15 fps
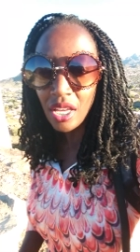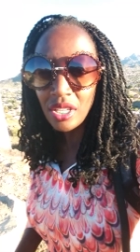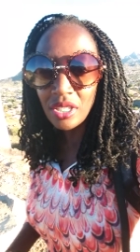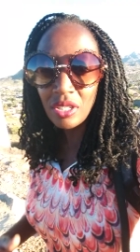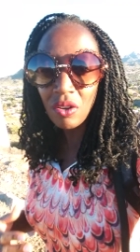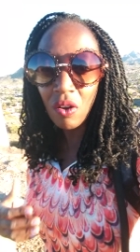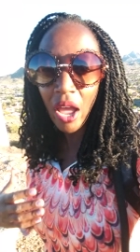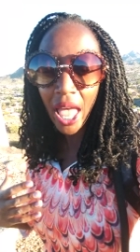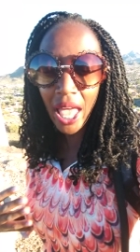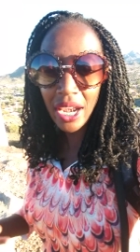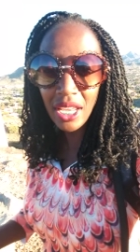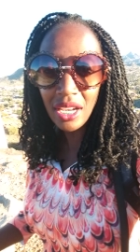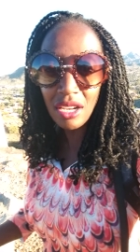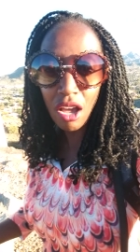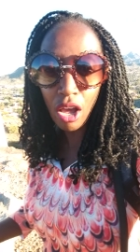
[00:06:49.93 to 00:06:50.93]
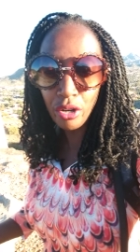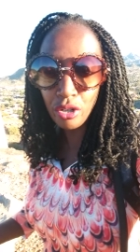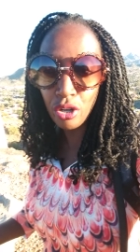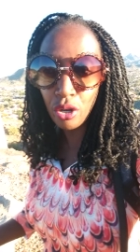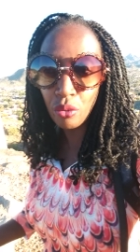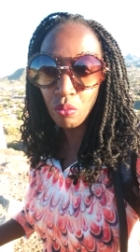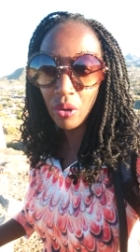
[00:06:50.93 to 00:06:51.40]
So had he not
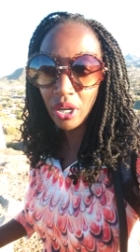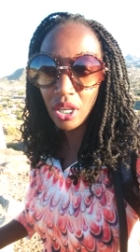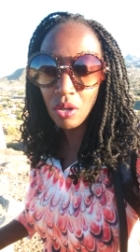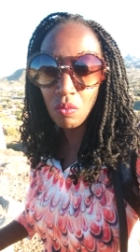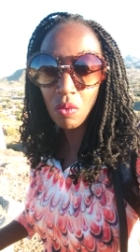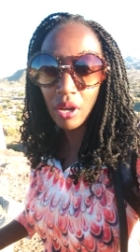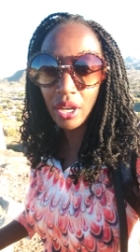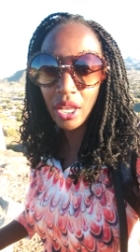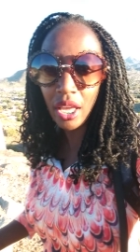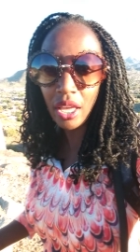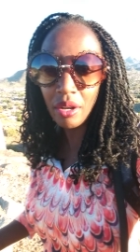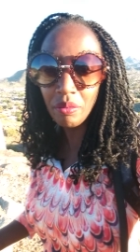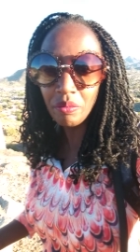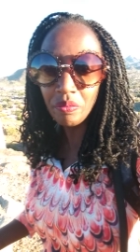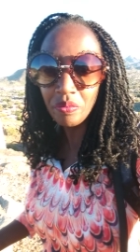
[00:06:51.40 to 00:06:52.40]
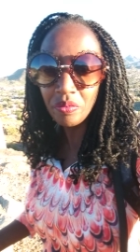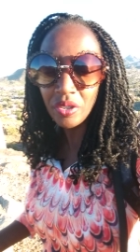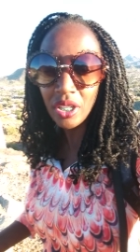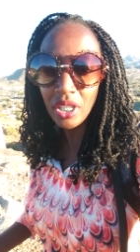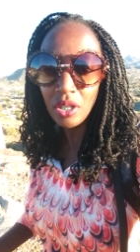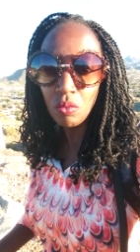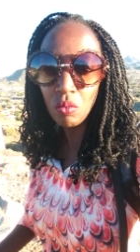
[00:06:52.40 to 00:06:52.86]
known what he wanted,
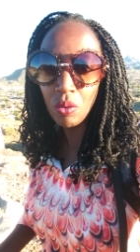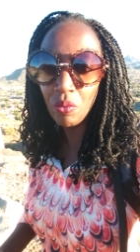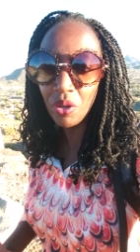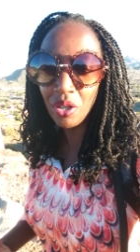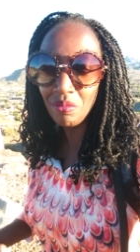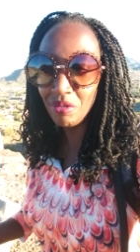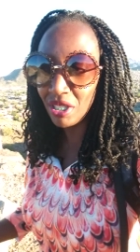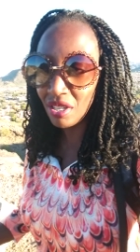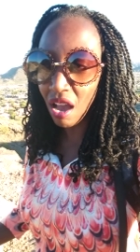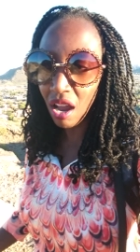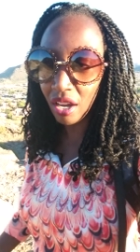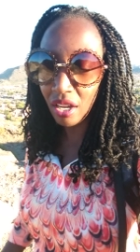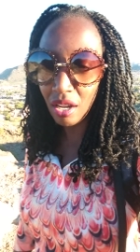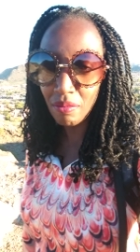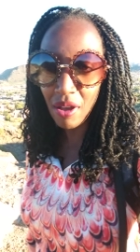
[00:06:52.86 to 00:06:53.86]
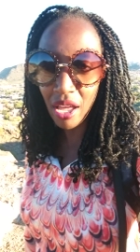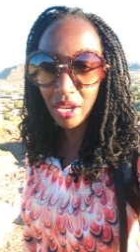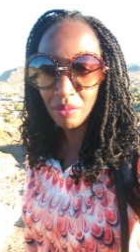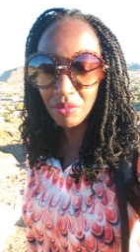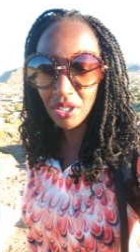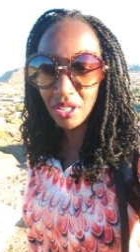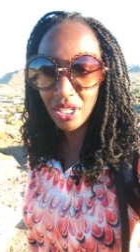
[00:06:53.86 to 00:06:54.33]
we wouldn't be talking about
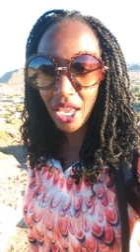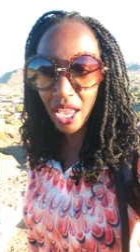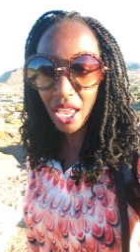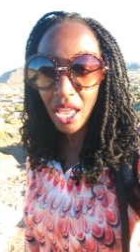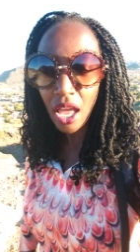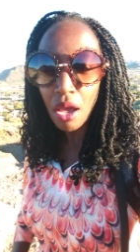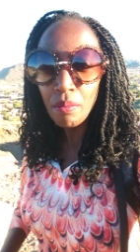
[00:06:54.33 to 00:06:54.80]
him today.